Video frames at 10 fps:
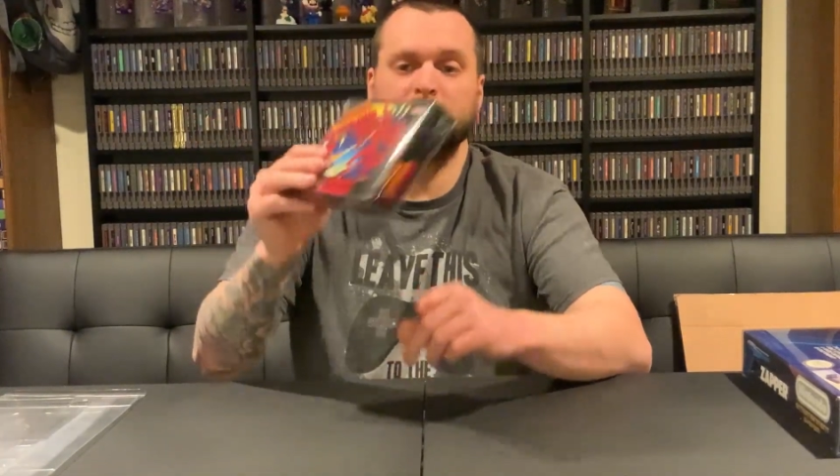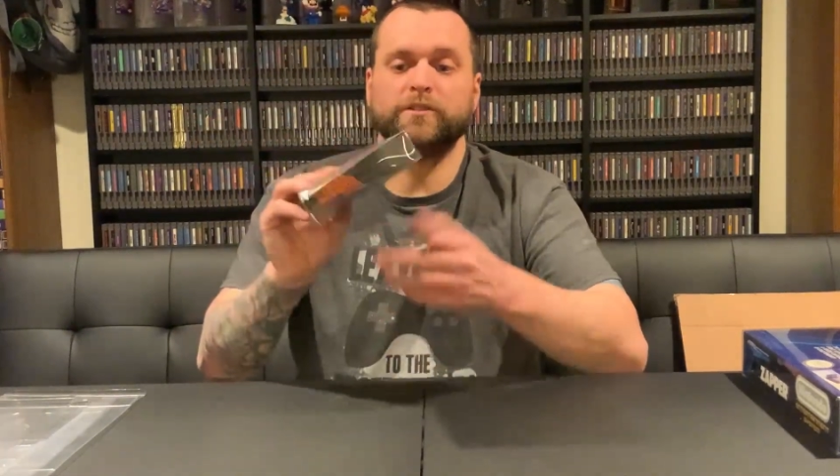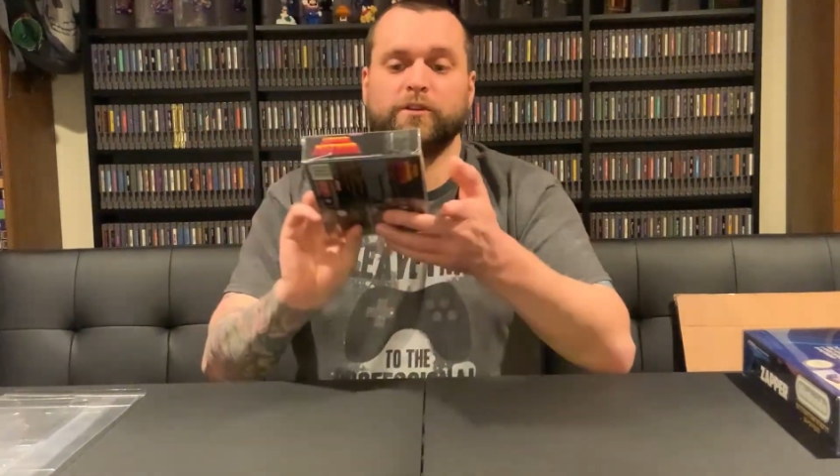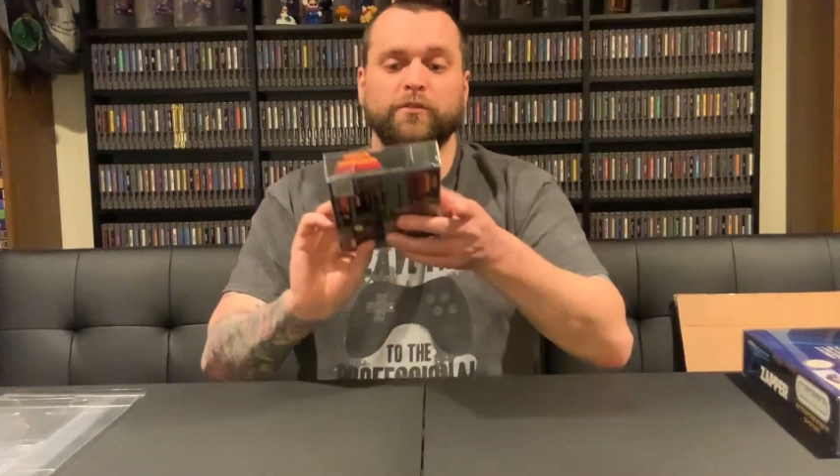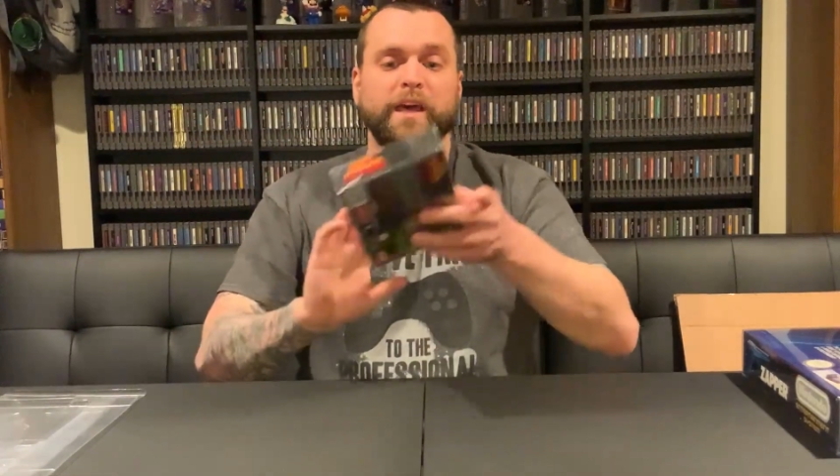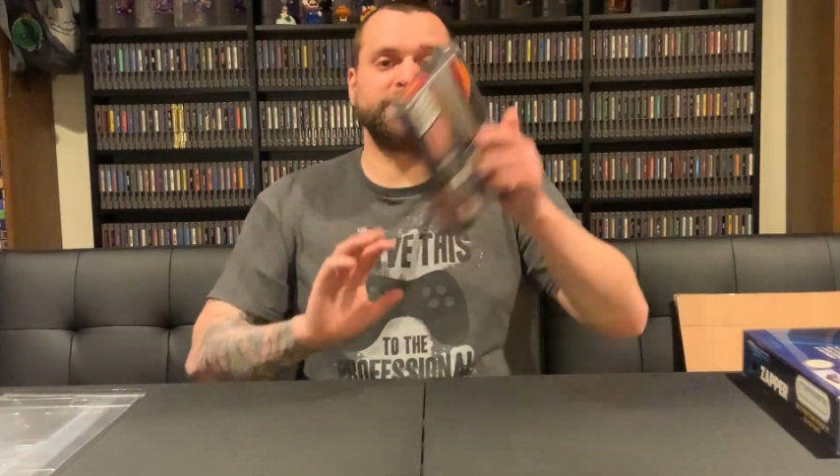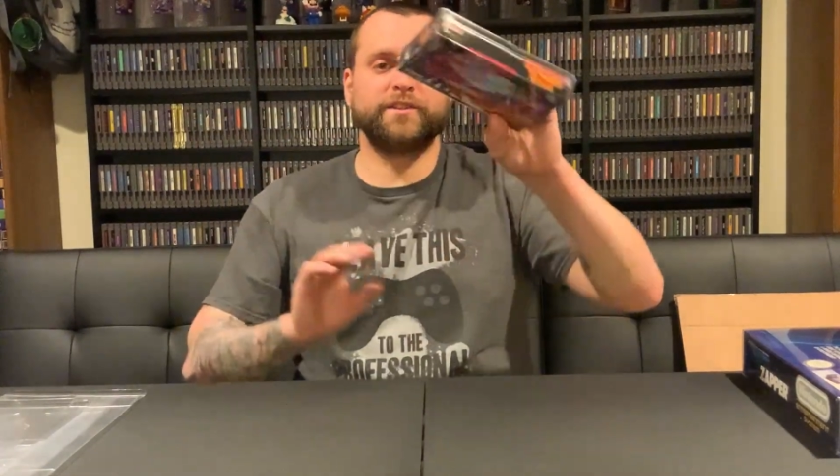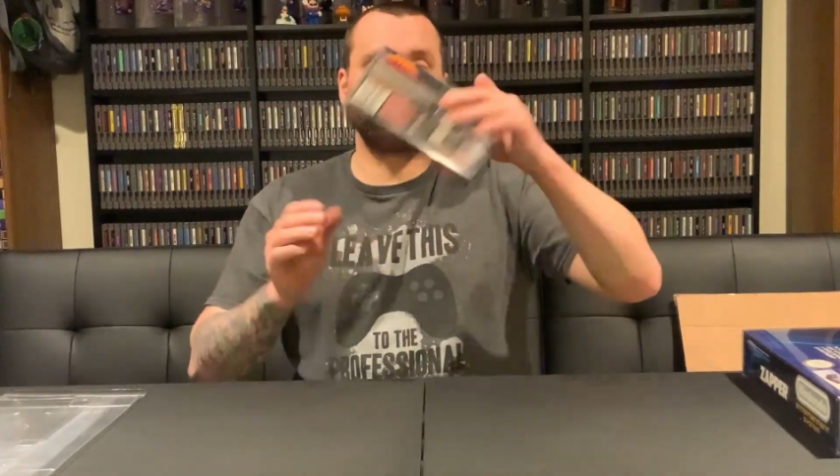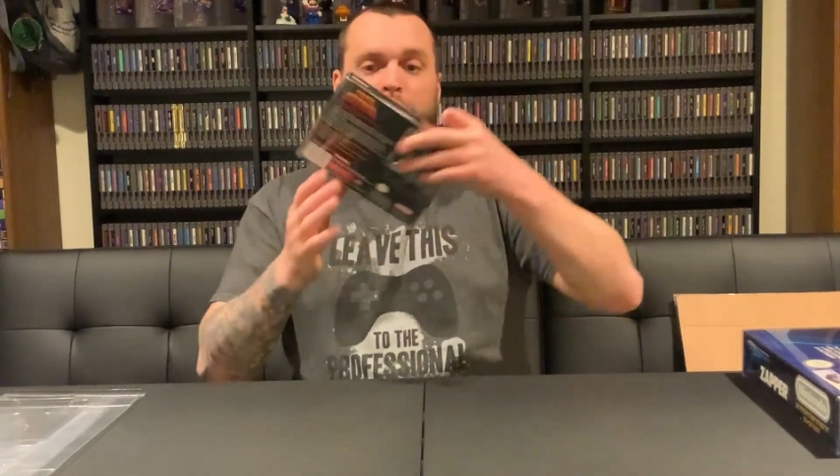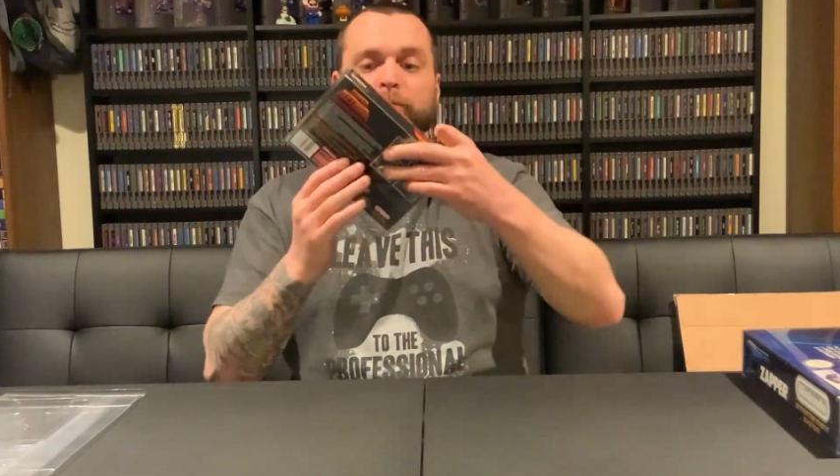So that's
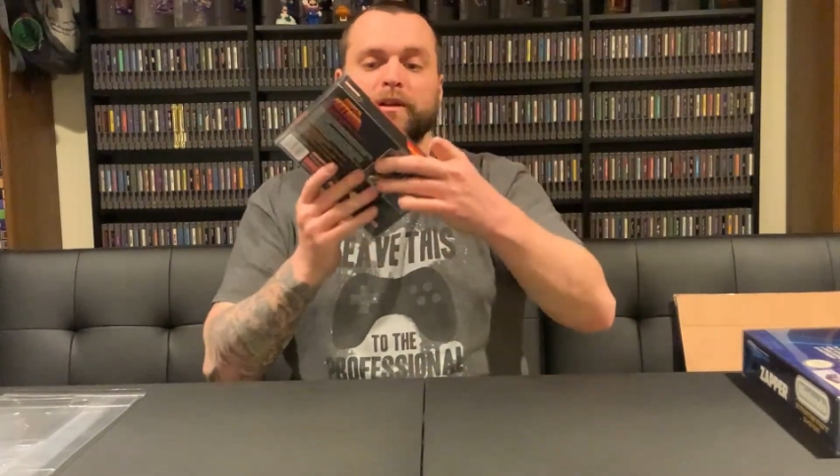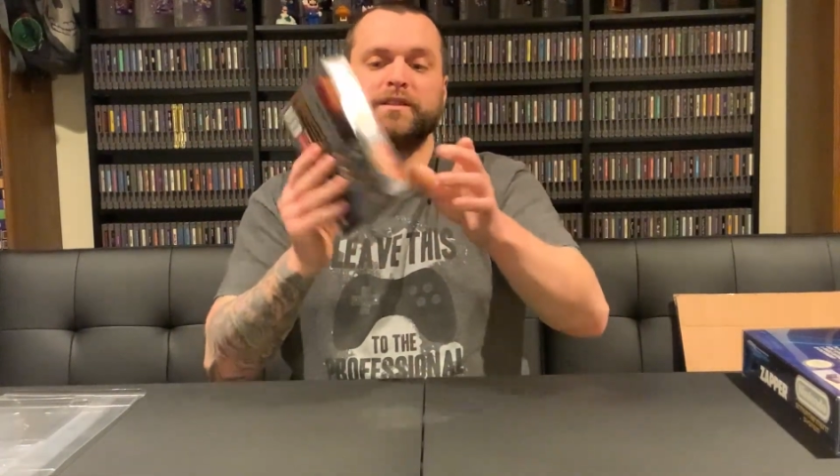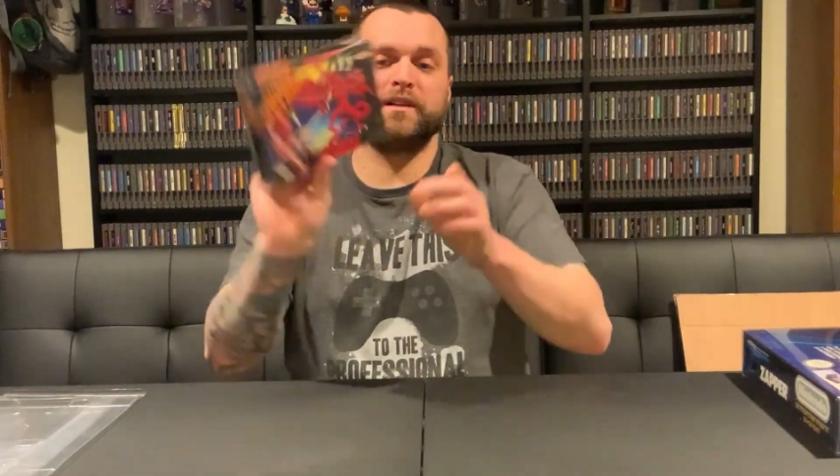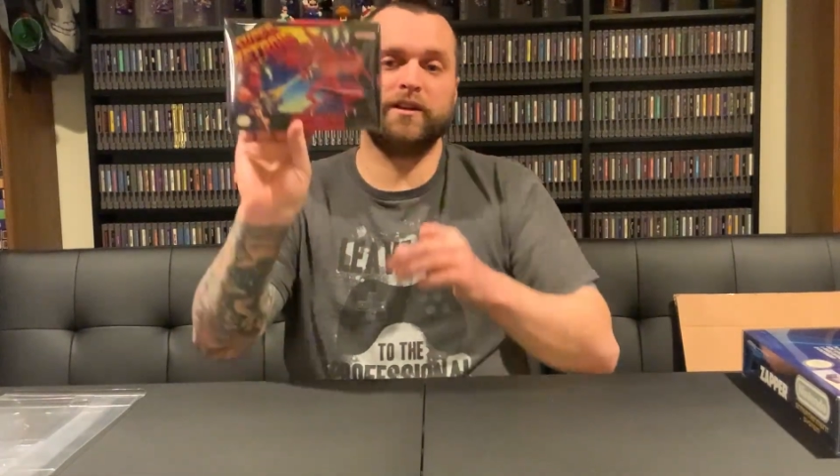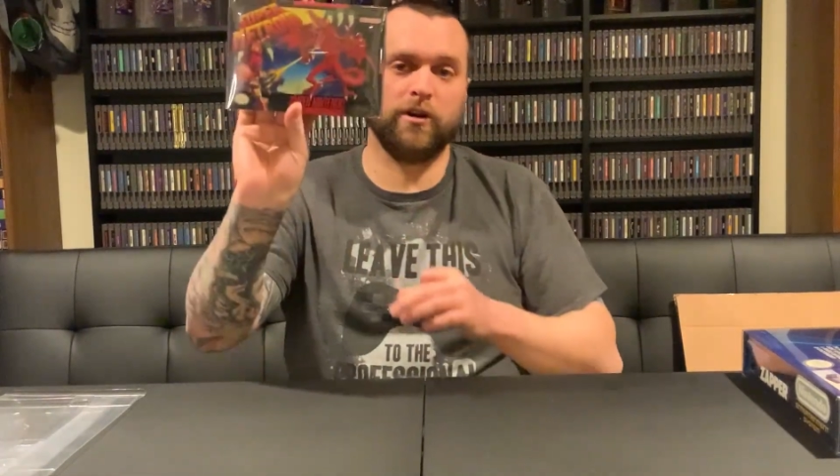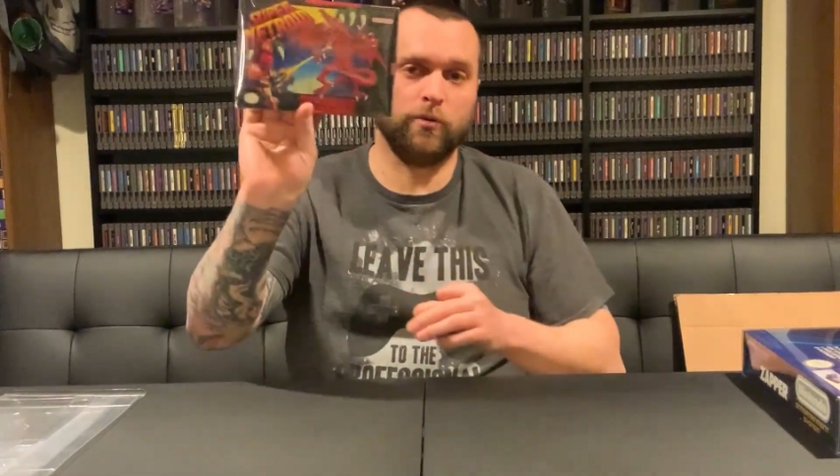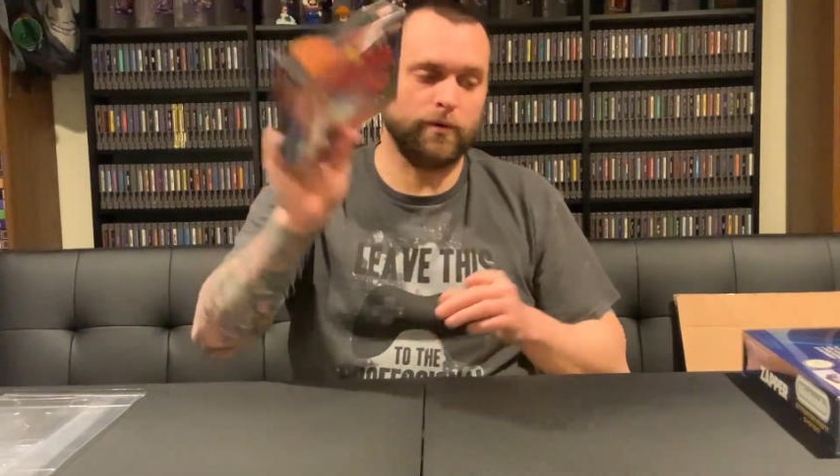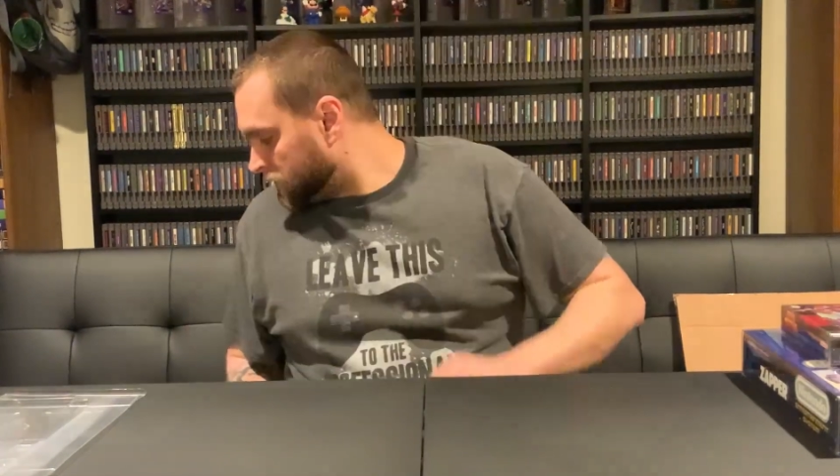the Super Nintendo one.